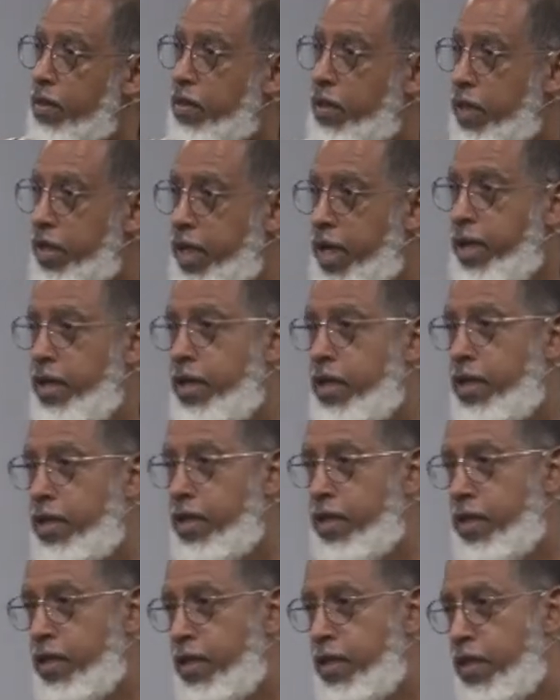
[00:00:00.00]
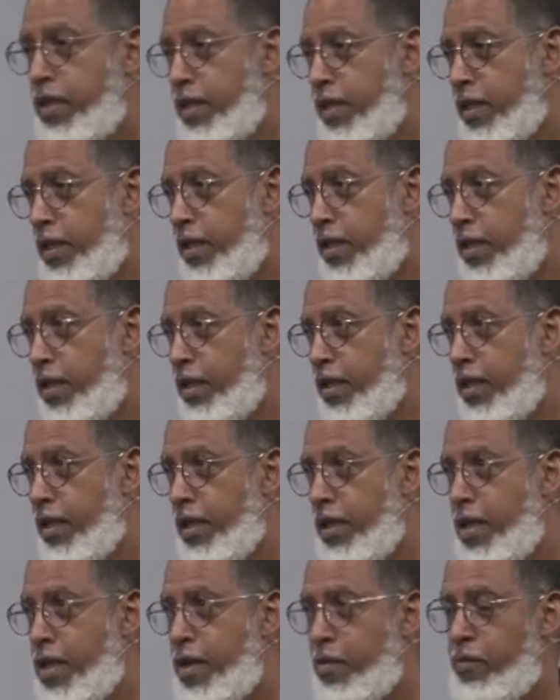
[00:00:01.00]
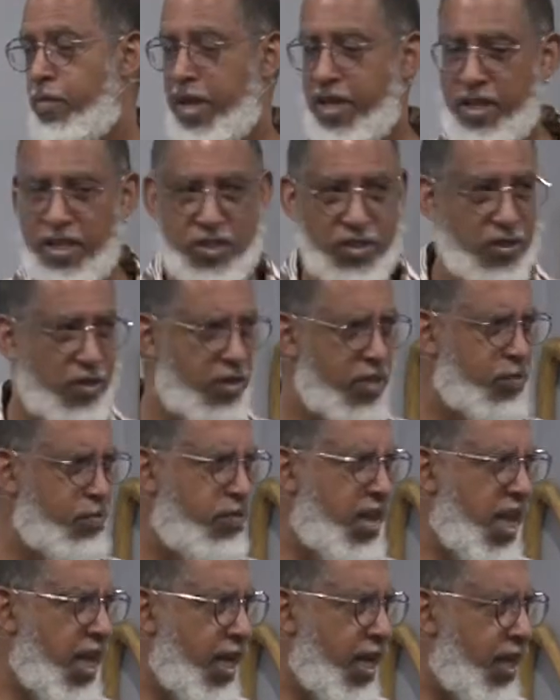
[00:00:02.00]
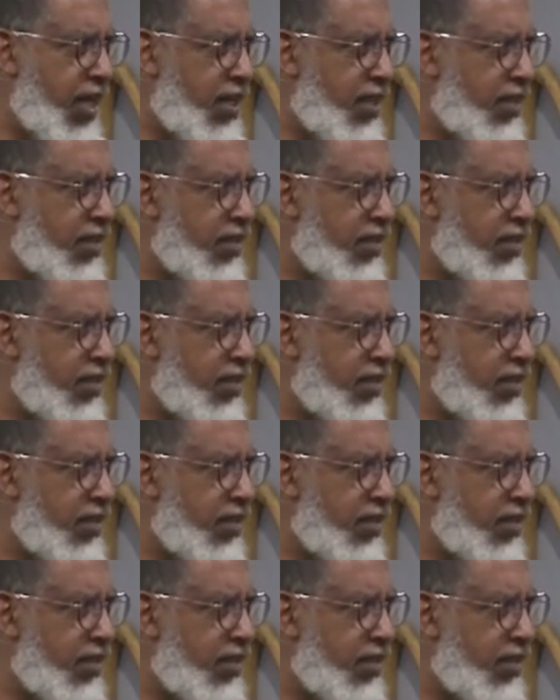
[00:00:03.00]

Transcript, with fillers: today. But this shirt is big.